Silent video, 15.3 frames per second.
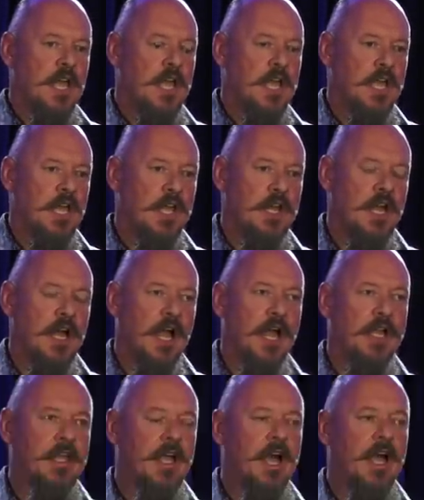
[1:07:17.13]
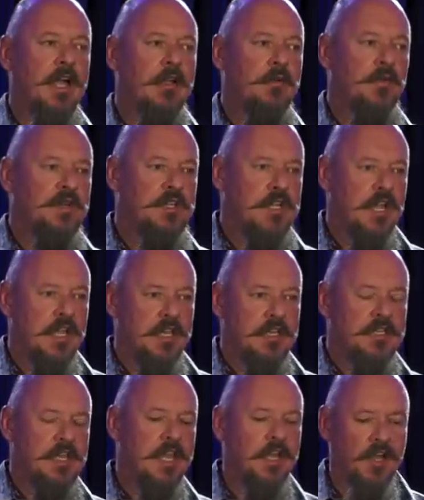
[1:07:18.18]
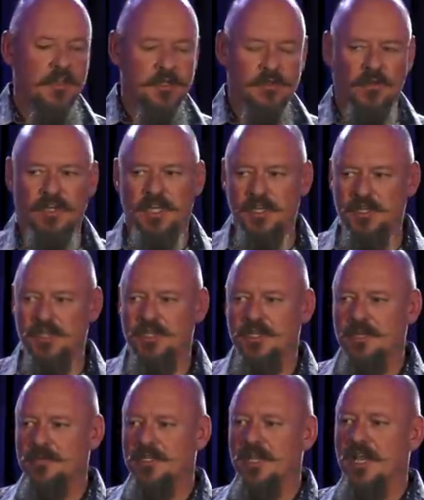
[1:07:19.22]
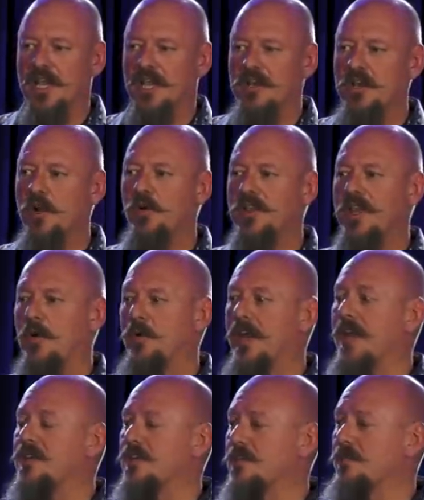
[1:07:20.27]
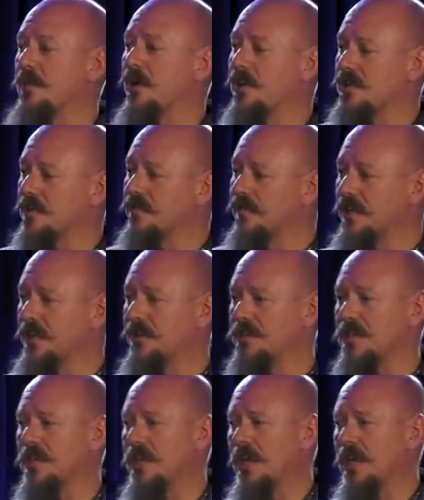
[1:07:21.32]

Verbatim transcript: And I, I would take on these relationships and knowing that we had disparaging views.